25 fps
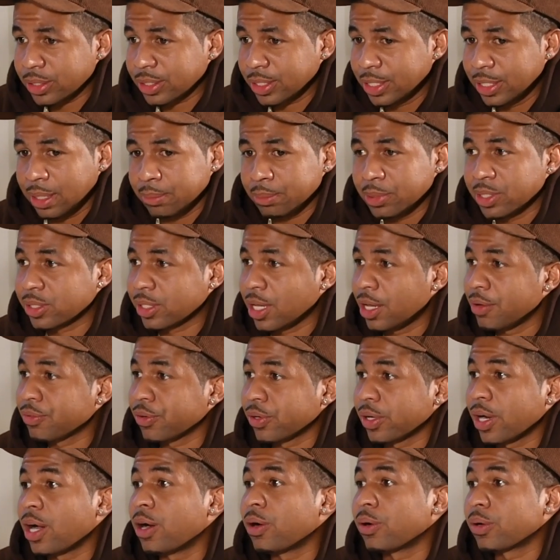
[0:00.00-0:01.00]
He let me skate for an
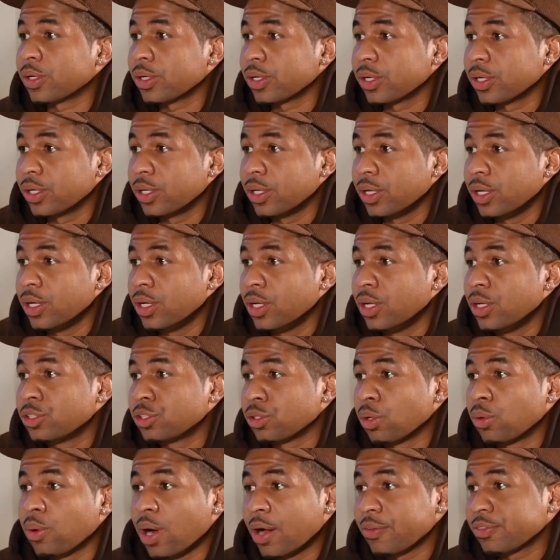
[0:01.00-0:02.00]
hour.
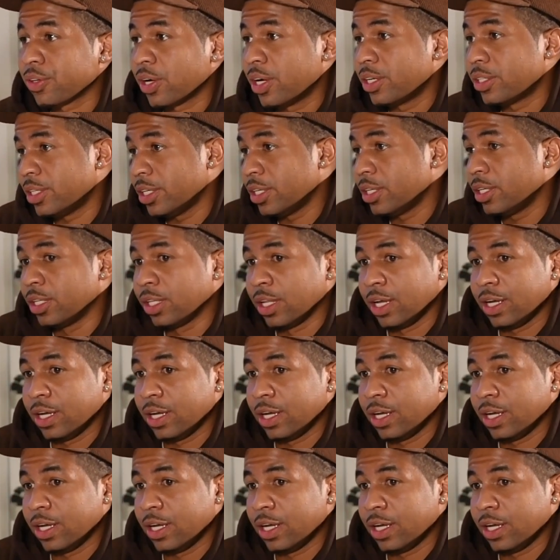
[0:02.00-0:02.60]
So after I did